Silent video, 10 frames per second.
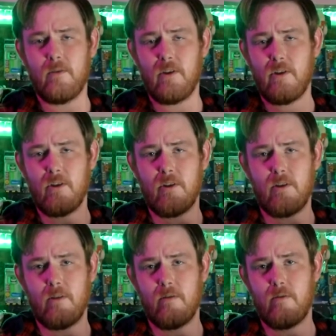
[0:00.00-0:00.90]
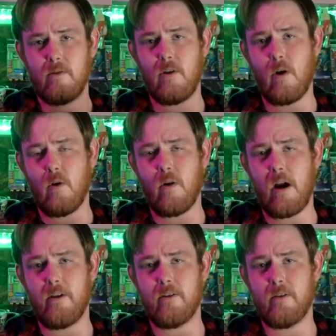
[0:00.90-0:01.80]
You just go
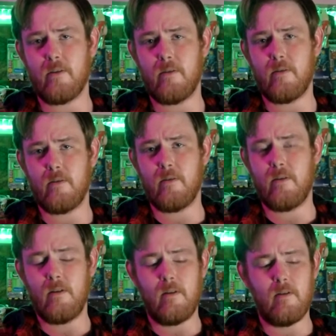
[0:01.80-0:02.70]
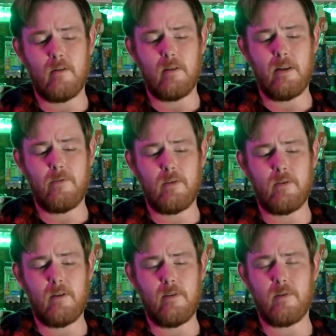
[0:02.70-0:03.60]
around and lift,
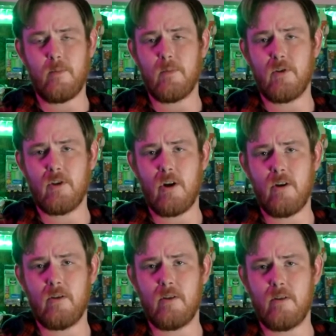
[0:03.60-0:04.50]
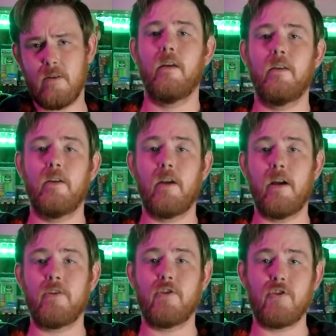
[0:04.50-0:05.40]
lift up their skirts? You
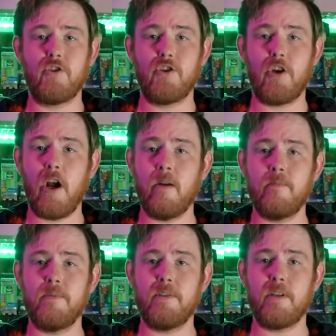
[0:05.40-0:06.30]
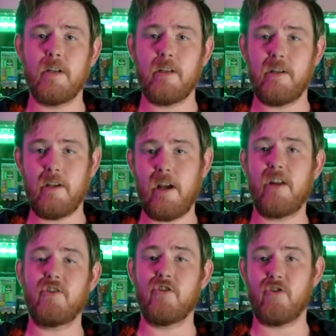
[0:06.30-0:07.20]
got your Shubs and you
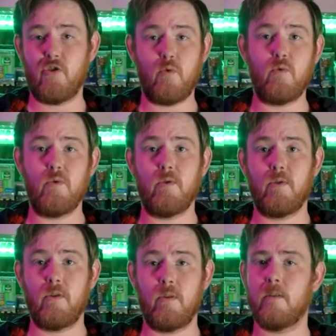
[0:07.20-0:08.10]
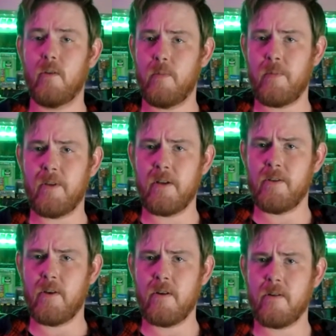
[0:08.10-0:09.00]
got your Zools. You remember that
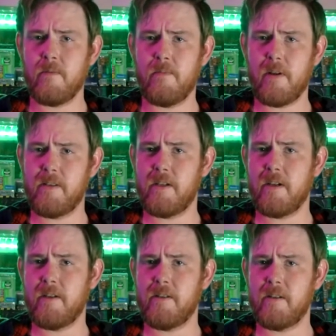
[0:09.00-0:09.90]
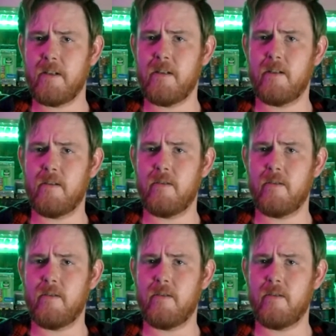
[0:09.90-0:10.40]
song by T L C?